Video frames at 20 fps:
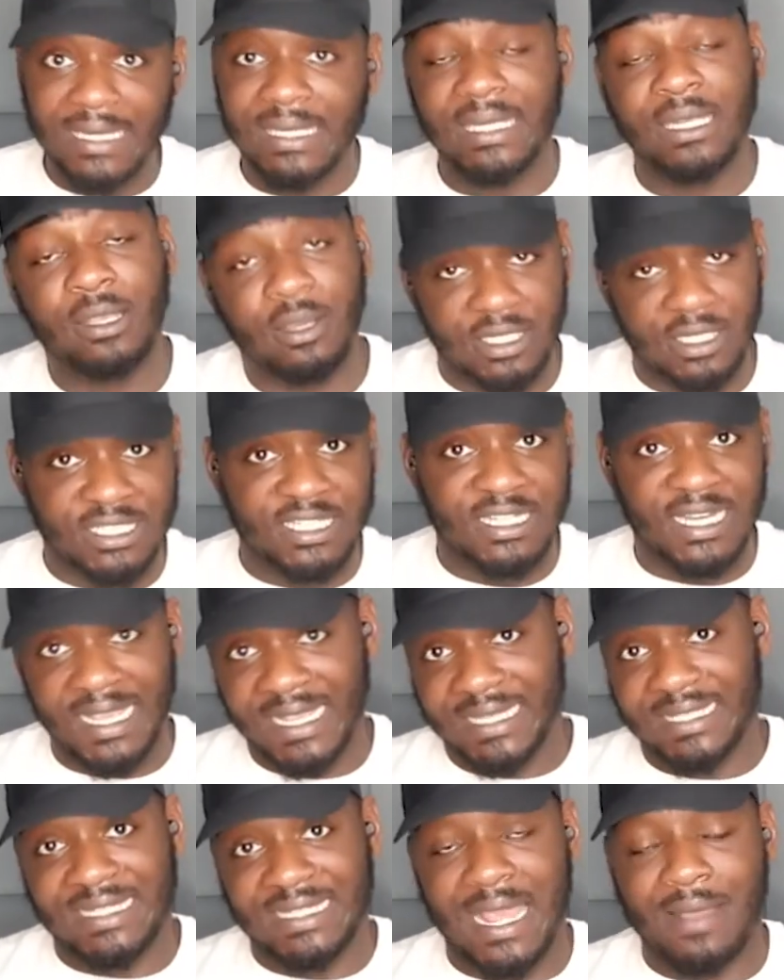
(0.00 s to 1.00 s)
He got his
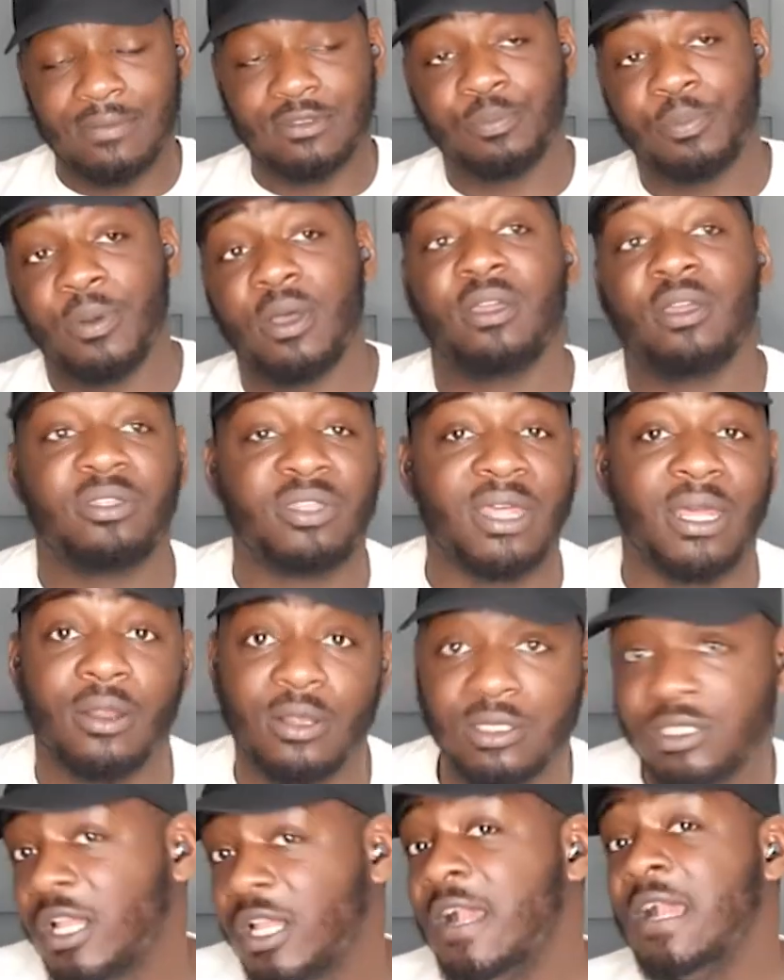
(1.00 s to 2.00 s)
neck snapped by
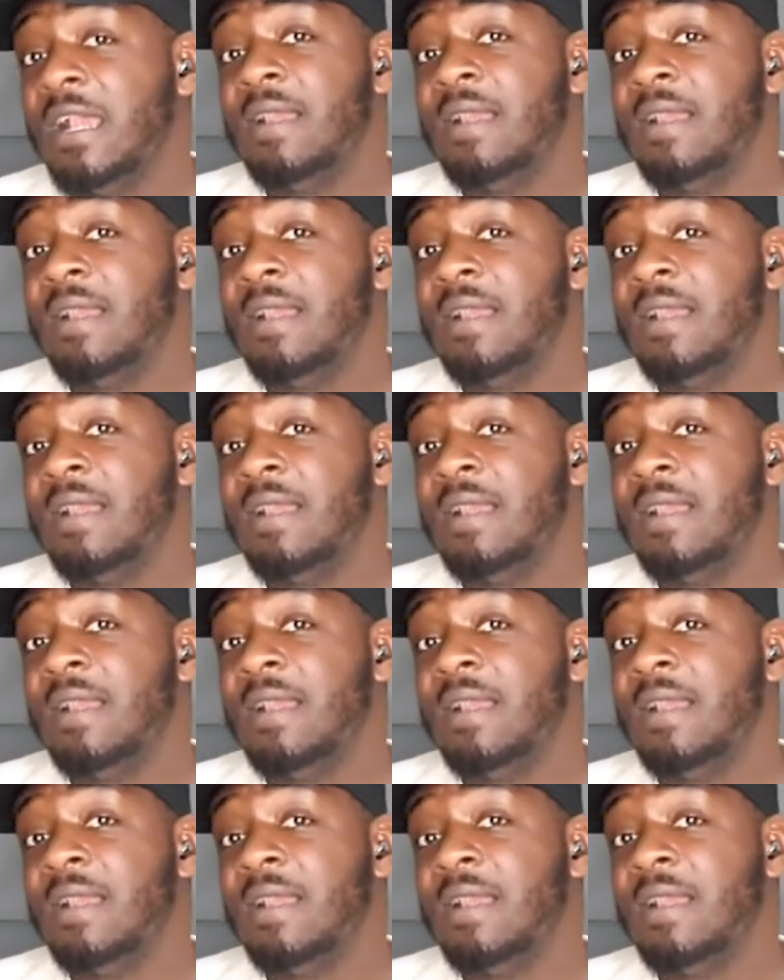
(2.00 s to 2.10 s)
Thanos.